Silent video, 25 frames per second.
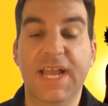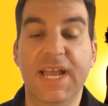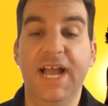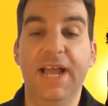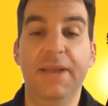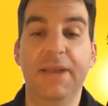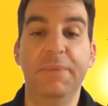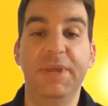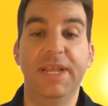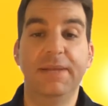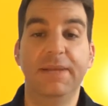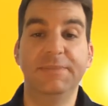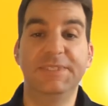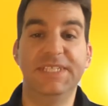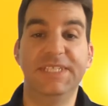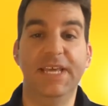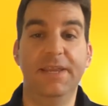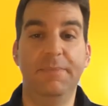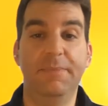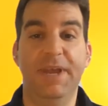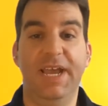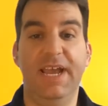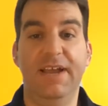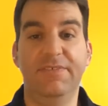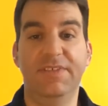Hi, my name is
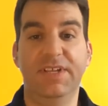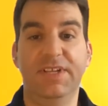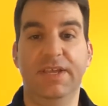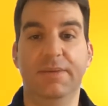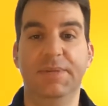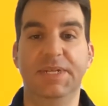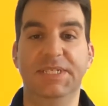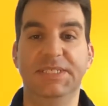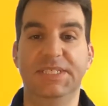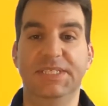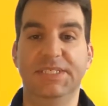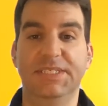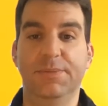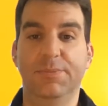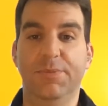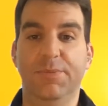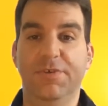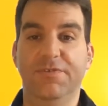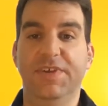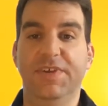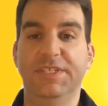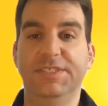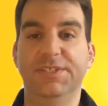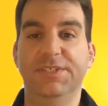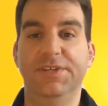Ted Pavlic. I'm an assistant
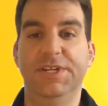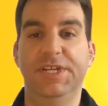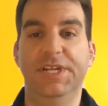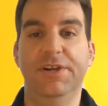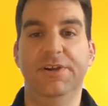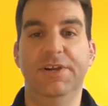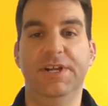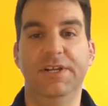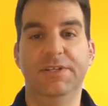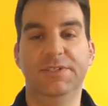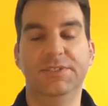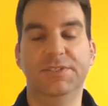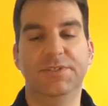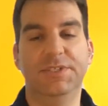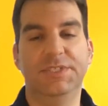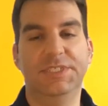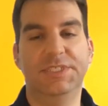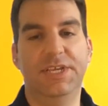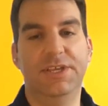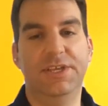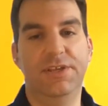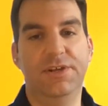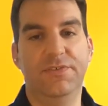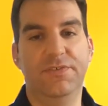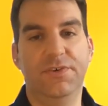professor here at Arizona
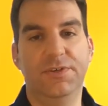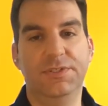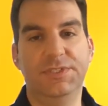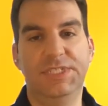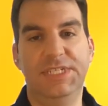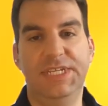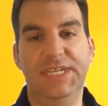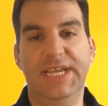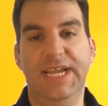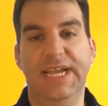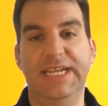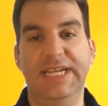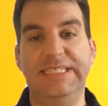State University.